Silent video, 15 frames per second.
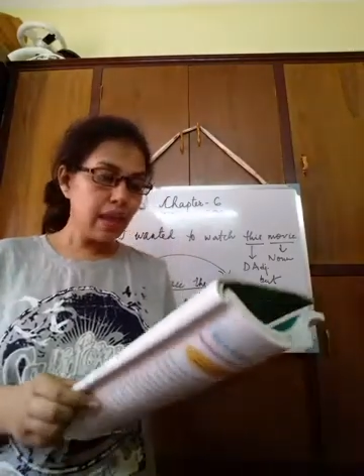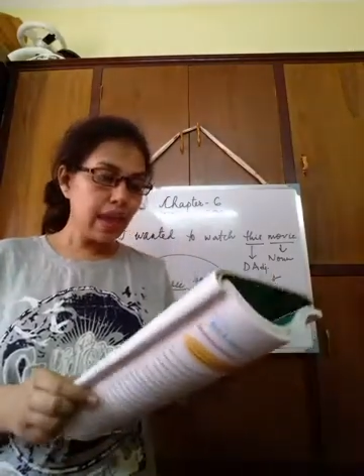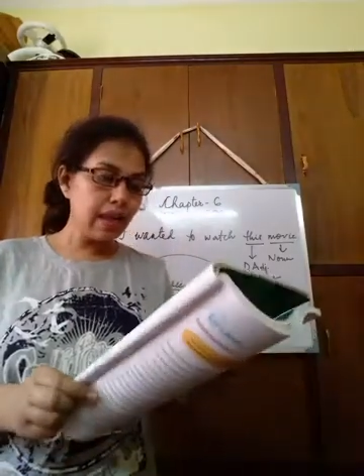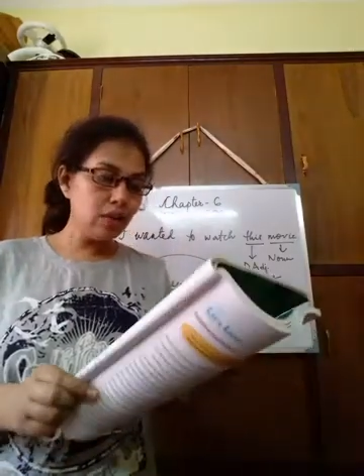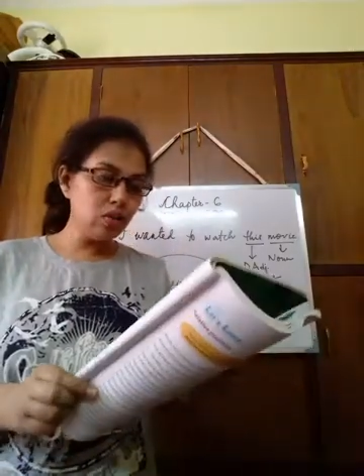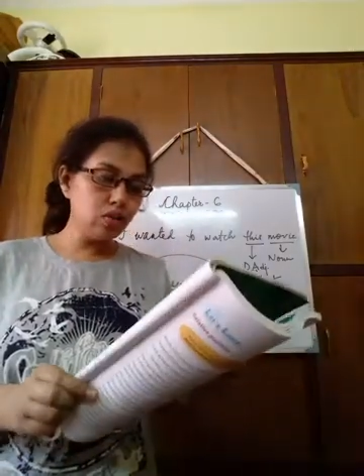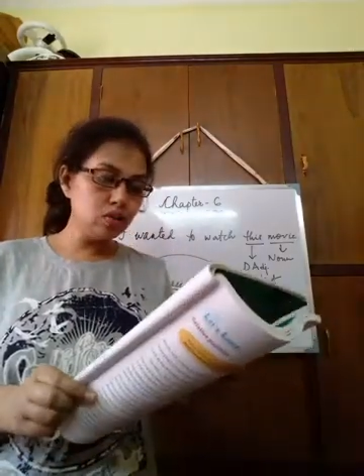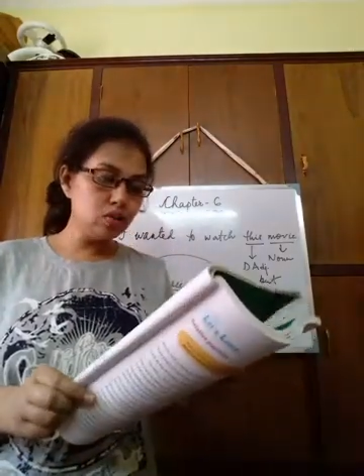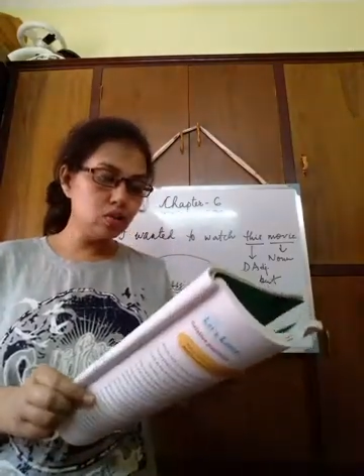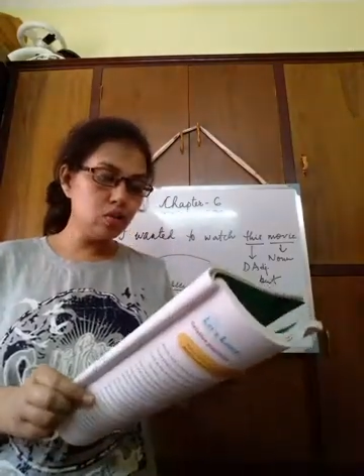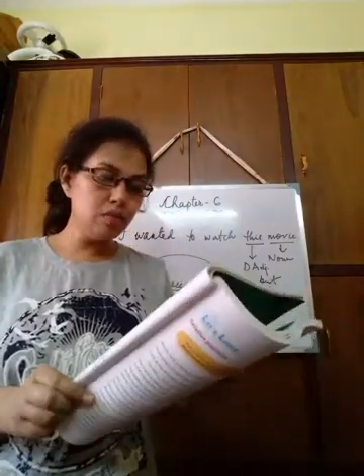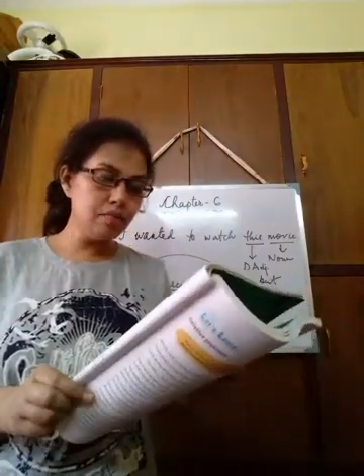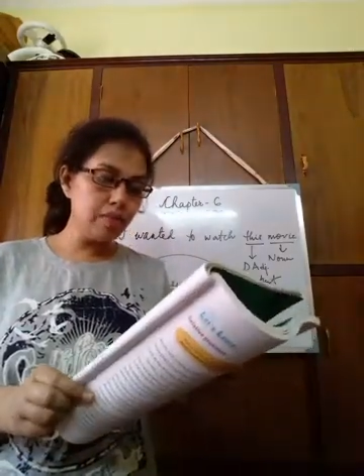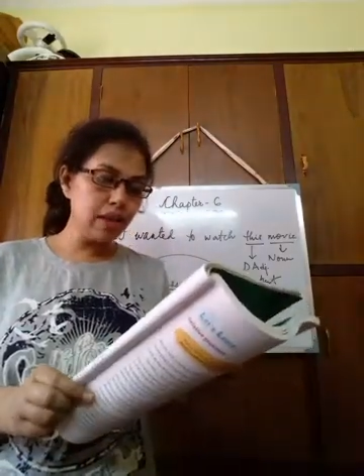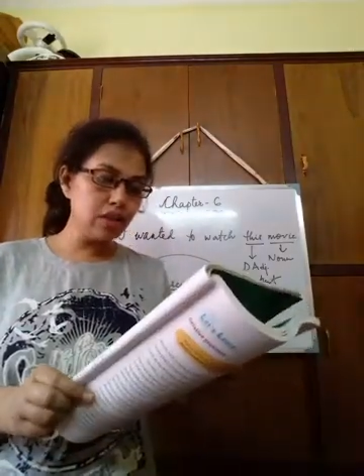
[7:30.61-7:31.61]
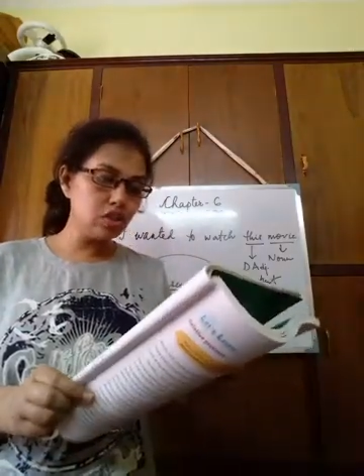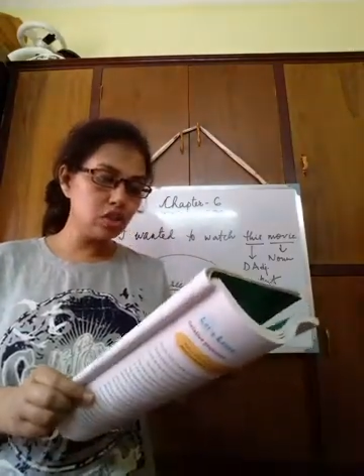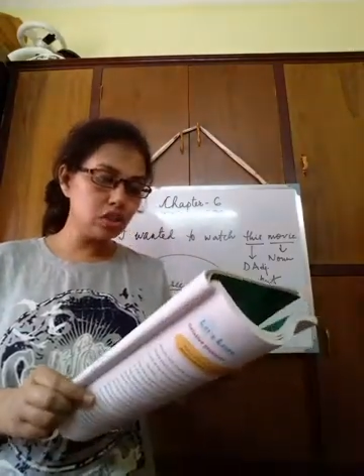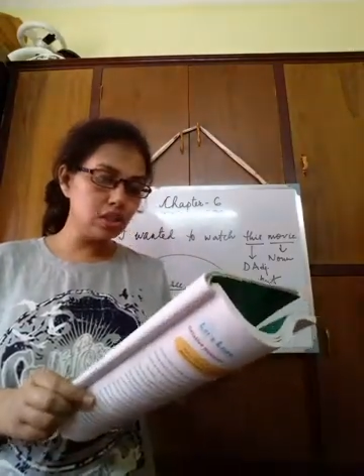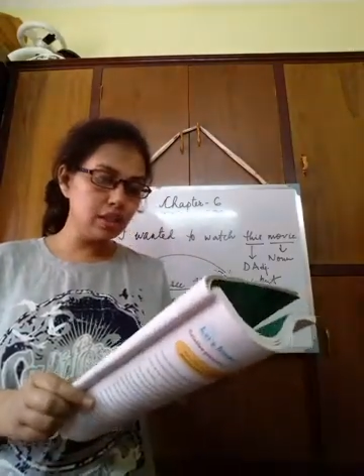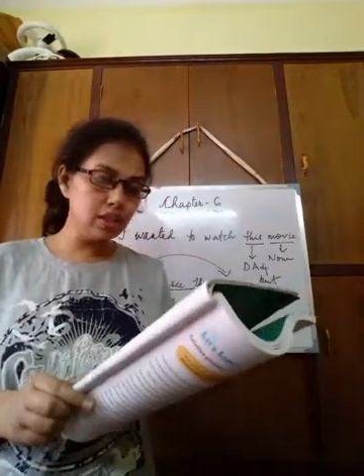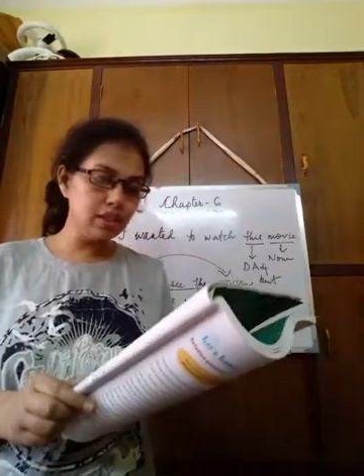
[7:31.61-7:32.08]
and also
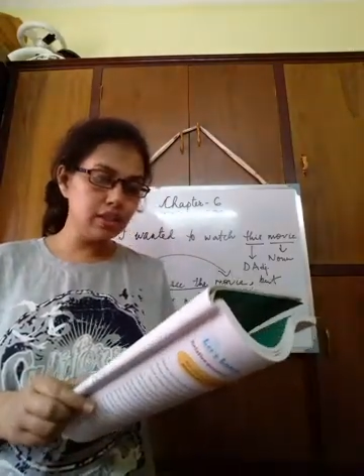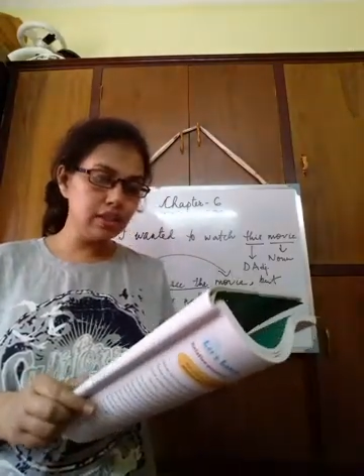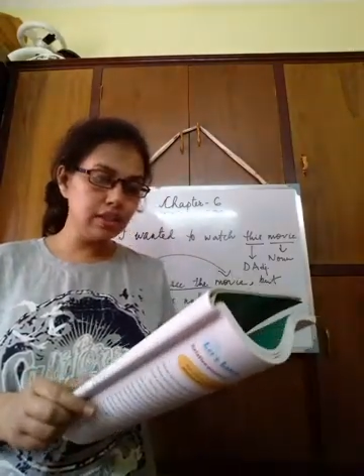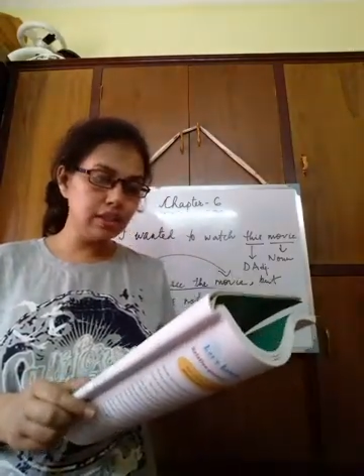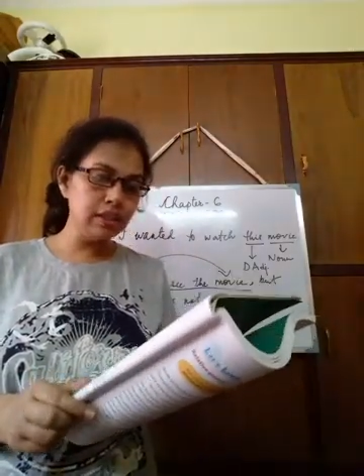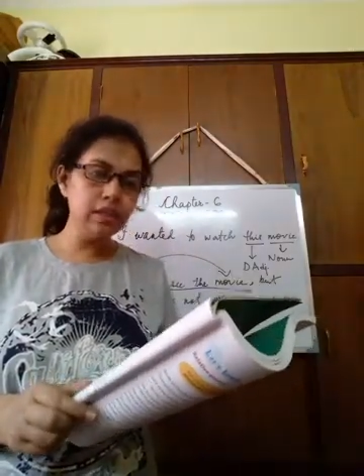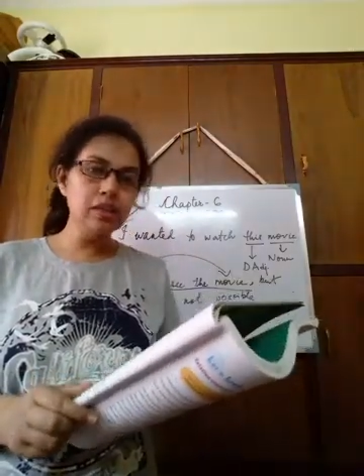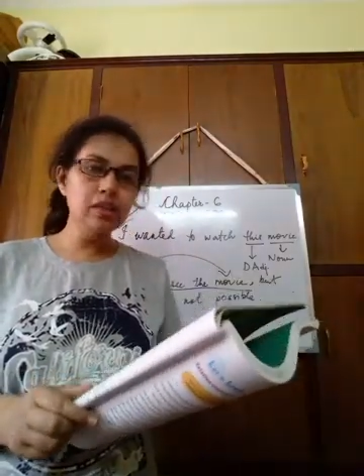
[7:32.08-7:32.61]
mention the